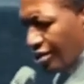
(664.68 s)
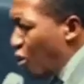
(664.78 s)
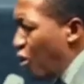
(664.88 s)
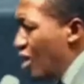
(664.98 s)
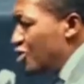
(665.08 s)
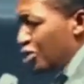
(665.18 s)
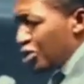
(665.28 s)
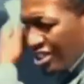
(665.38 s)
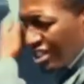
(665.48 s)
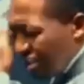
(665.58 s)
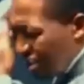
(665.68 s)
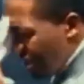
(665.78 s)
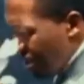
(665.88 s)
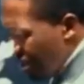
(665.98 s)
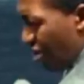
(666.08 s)
The ones you see
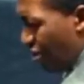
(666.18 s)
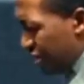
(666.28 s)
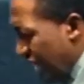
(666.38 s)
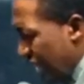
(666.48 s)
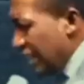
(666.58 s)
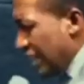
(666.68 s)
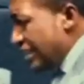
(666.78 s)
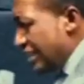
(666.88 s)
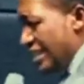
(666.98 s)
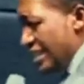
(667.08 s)
on the internet,